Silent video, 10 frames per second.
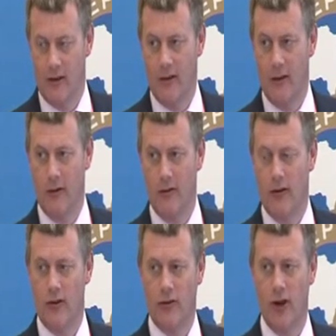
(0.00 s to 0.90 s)

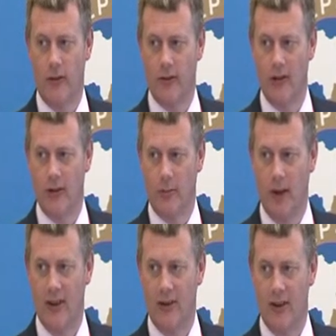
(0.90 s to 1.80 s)
the drafting took
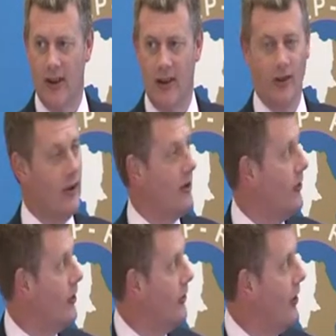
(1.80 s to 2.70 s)
place in the late
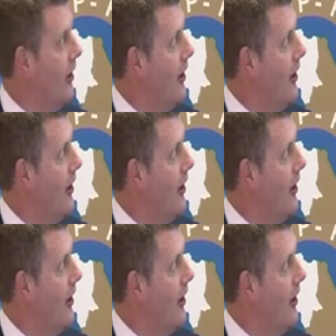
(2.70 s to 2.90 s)
60s,